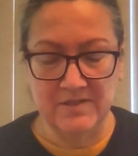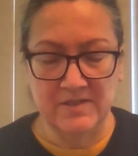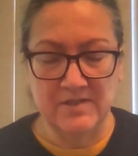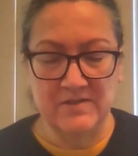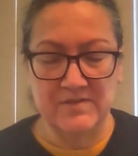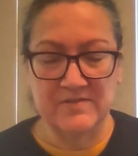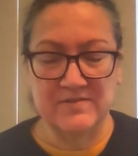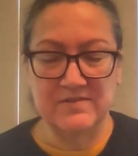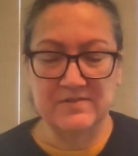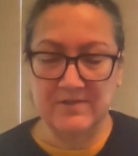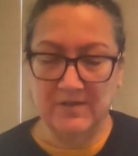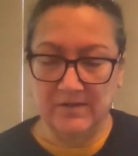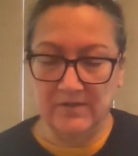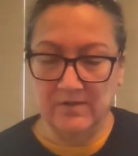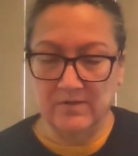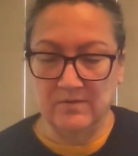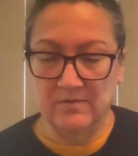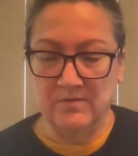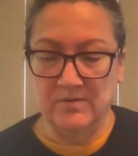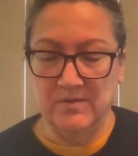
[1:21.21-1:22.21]

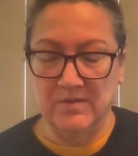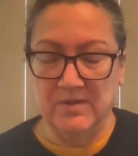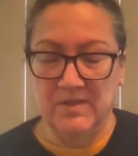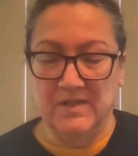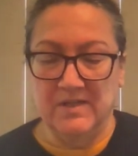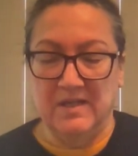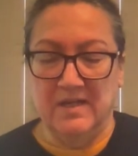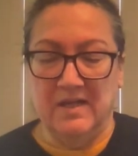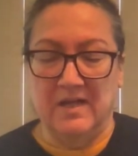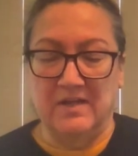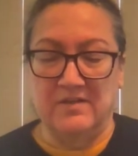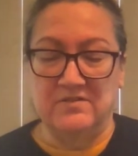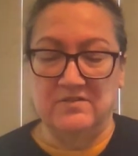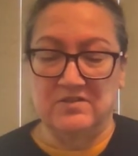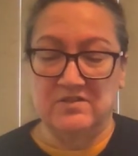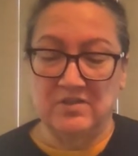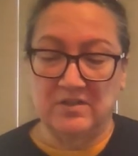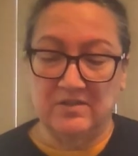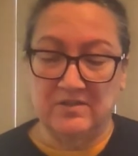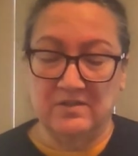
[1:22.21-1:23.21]
So I
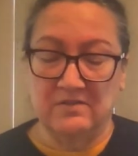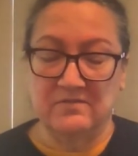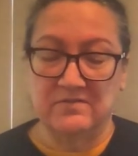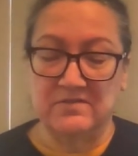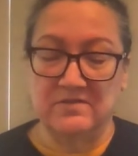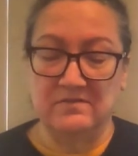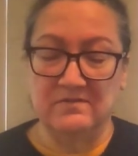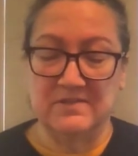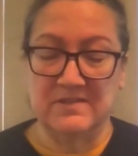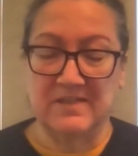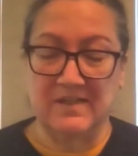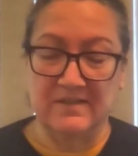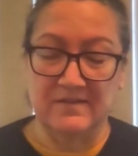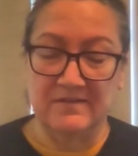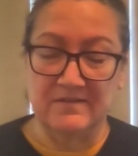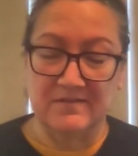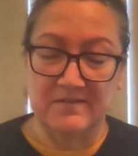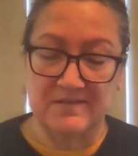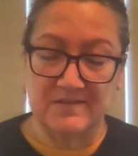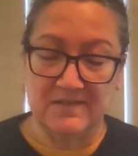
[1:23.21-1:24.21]
took those two
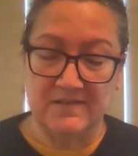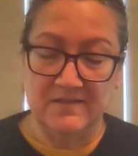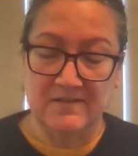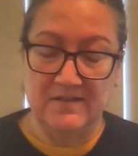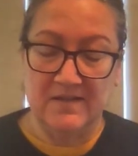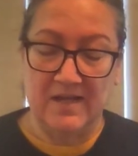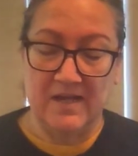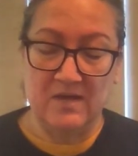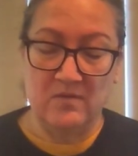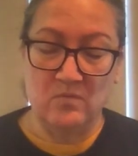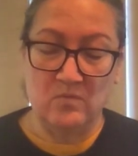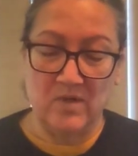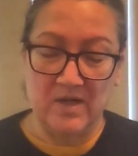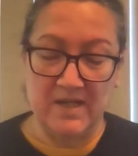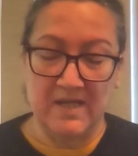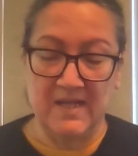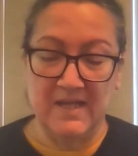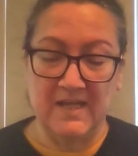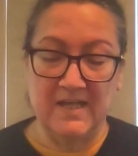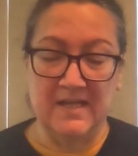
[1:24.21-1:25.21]
skills and went
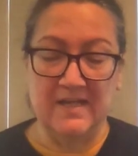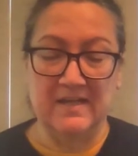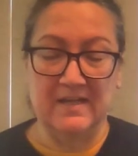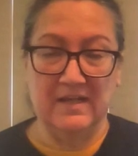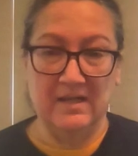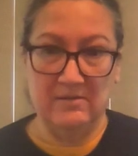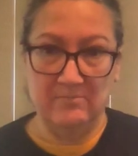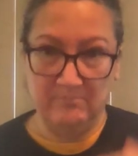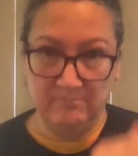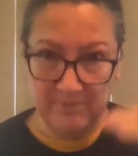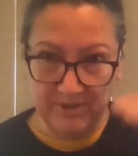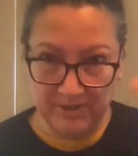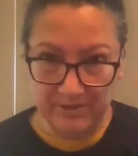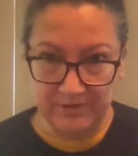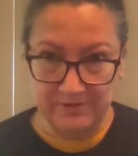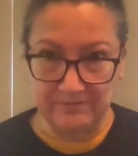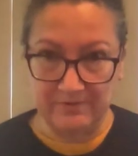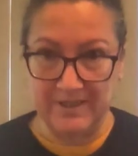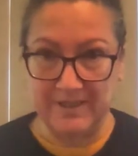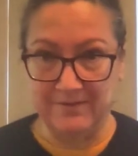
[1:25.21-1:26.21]
ahead and built
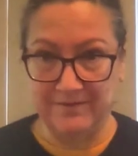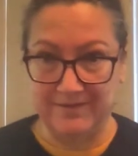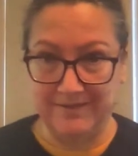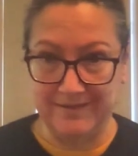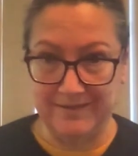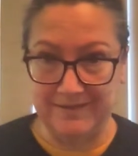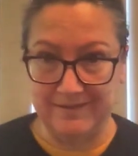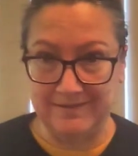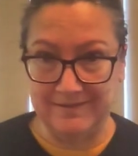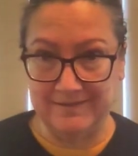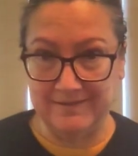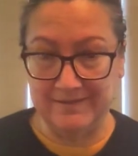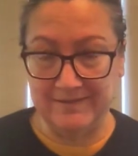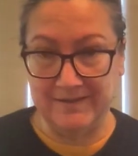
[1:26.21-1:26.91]
around it